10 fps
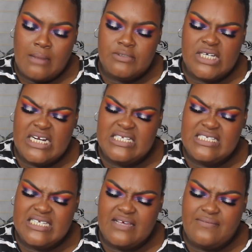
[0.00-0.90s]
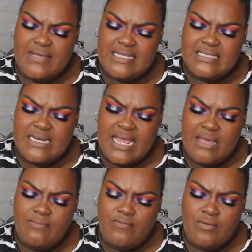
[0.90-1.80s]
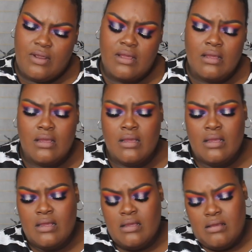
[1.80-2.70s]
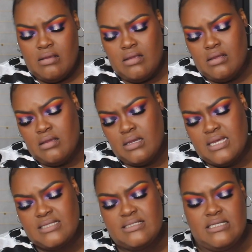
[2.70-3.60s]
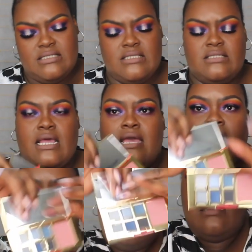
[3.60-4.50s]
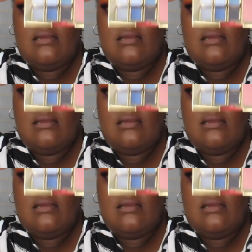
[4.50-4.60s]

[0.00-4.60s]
I'm trying to see if it has a name for it. Because this is like